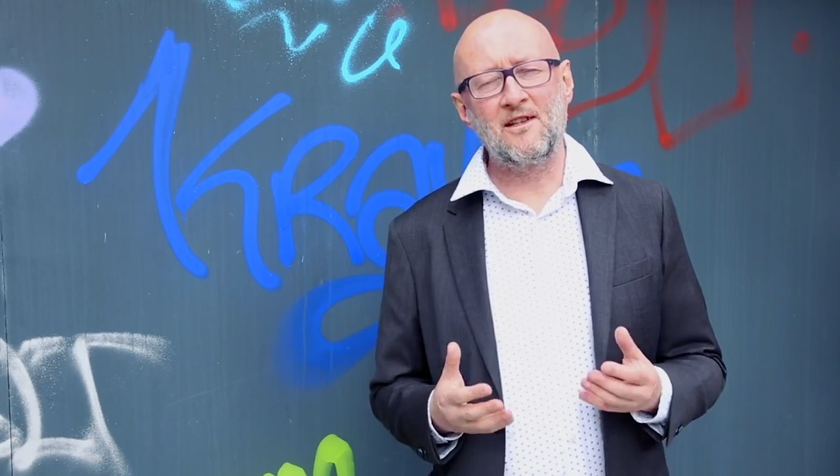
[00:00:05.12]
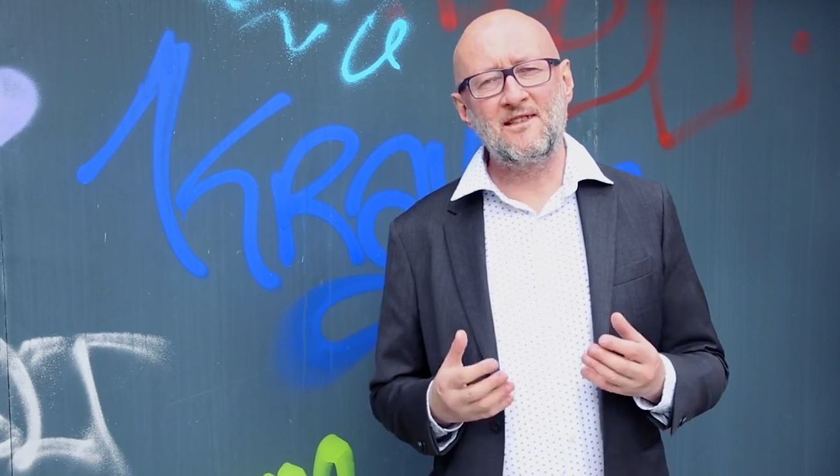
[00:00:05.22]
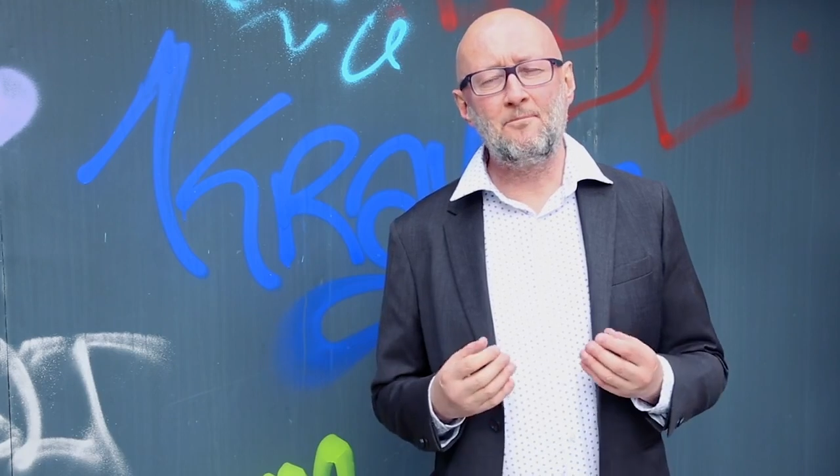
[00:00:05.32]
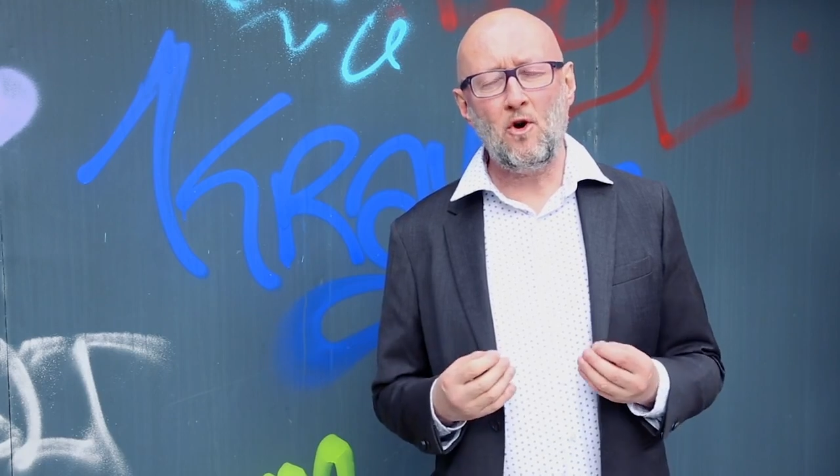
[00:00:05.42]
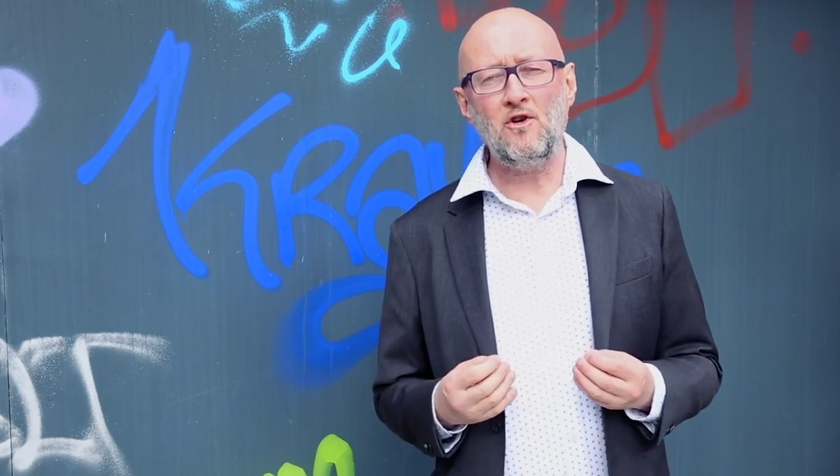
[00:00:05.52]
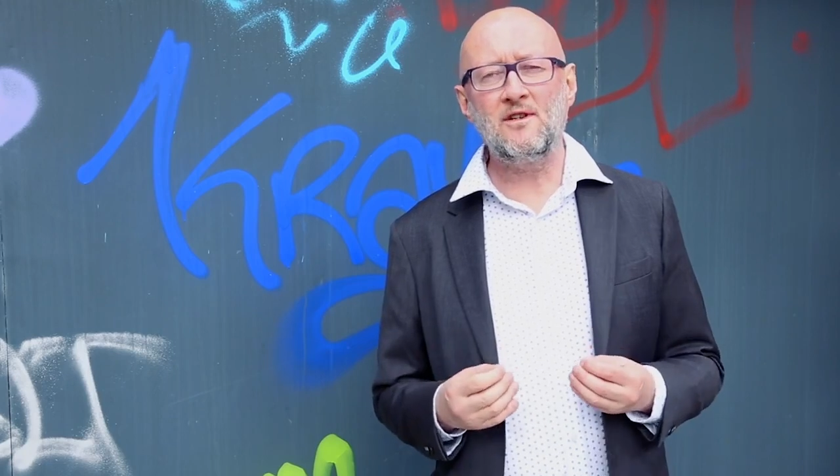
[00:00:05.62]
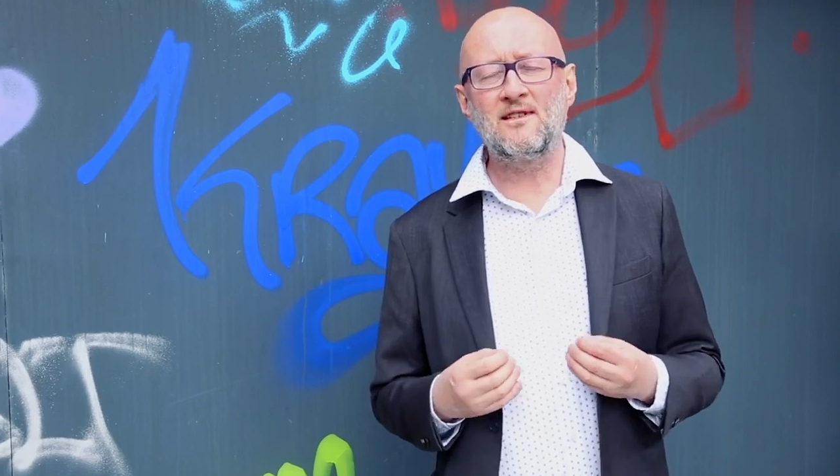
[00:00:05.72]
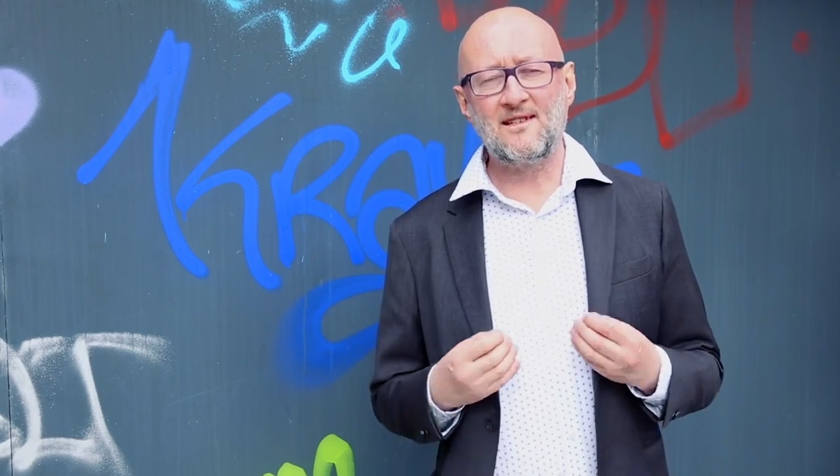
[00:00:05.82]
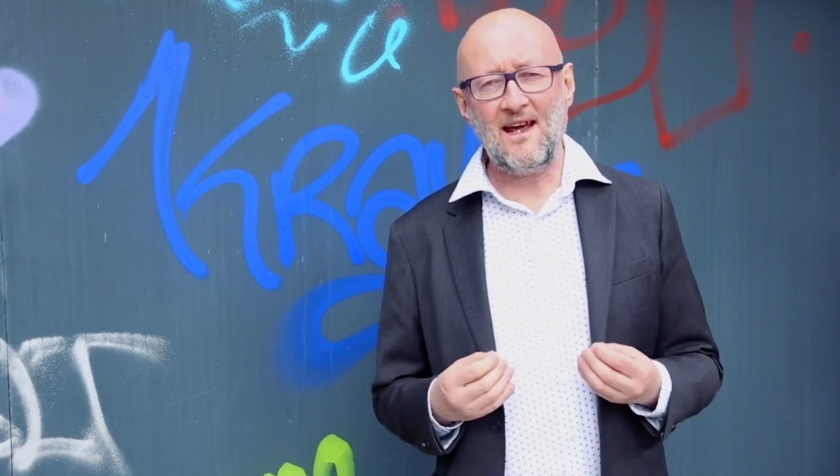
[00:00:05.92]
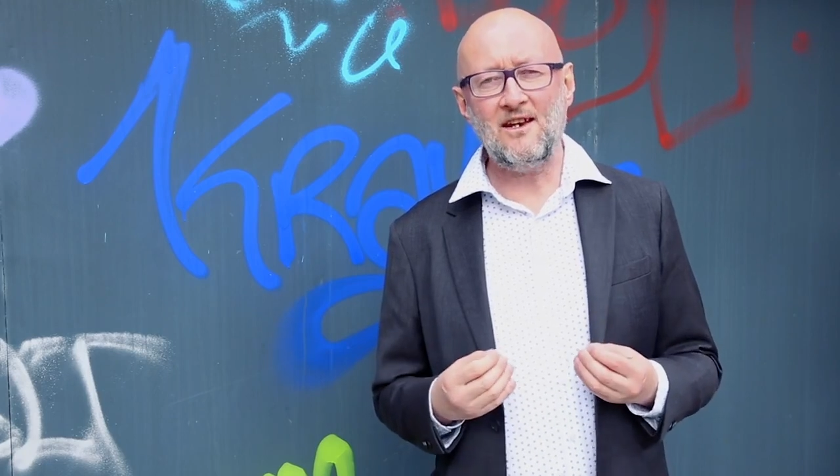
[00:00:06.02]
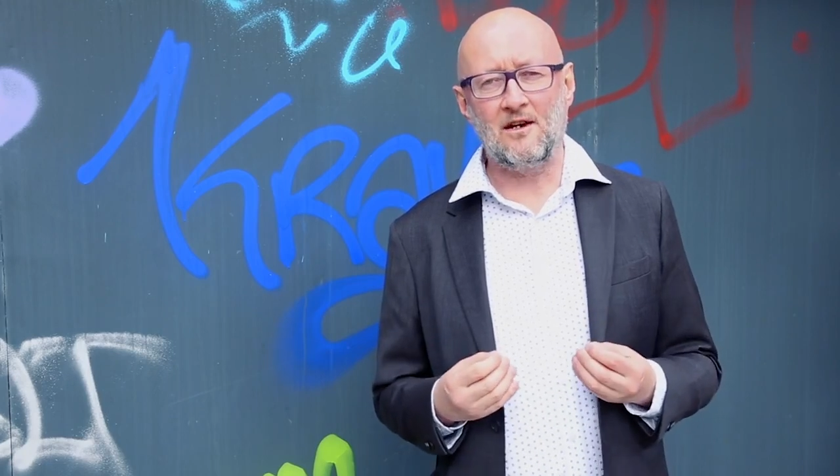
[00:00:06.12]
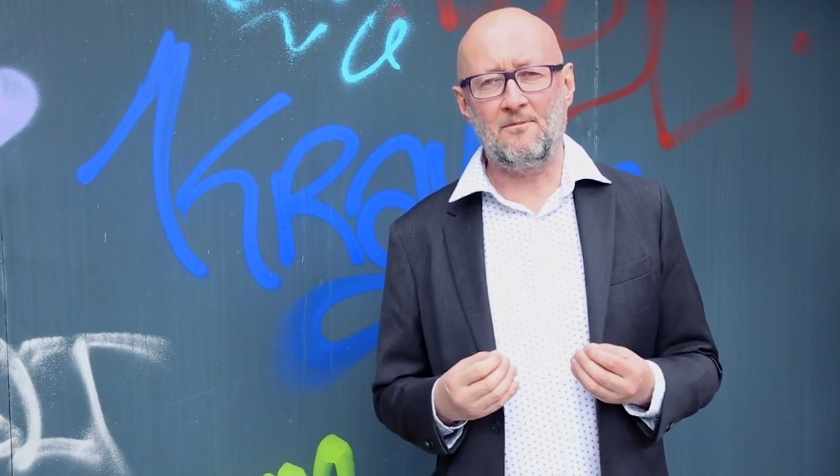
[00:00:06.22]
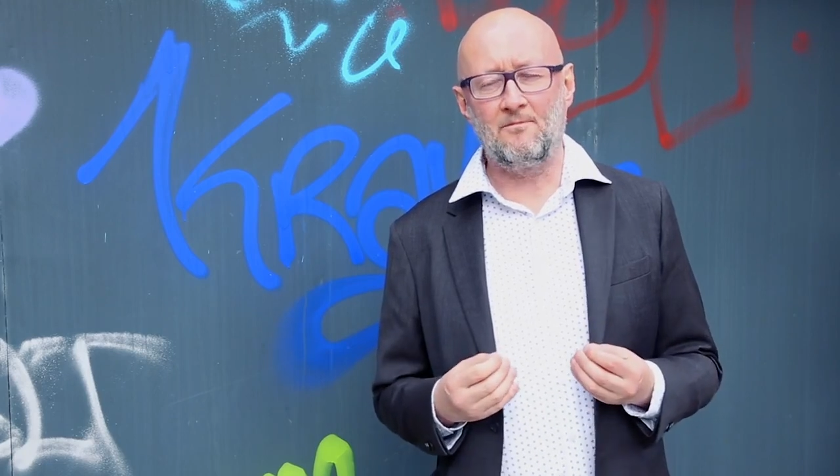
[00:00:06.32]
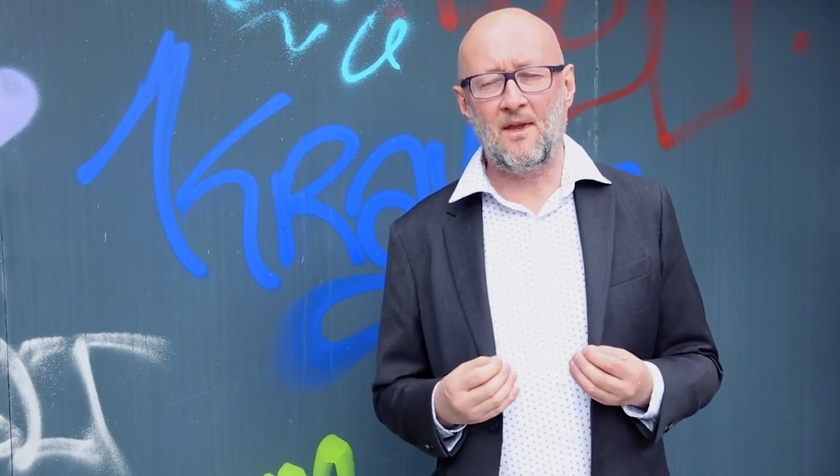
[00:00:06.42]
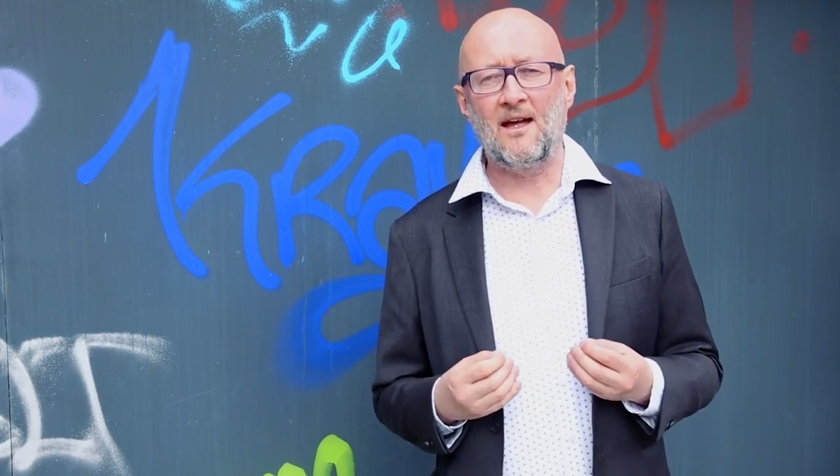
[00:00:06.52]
But it's important to stand up